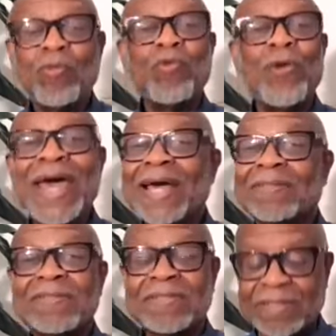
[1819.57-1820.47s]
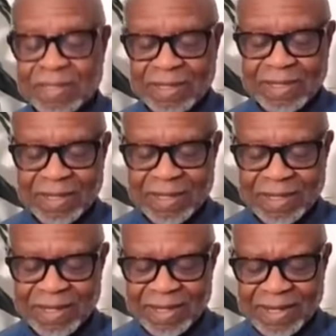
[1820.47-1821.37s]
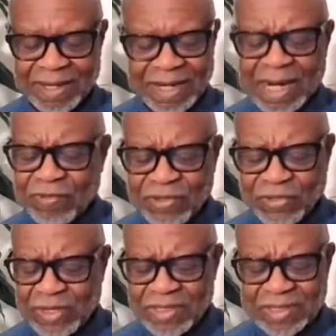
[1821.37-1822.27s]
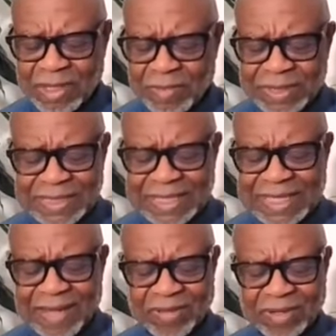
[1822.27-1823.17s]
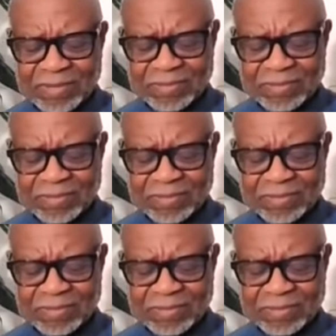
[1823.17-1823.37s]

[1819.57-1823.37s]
Rest. Everything's coming together.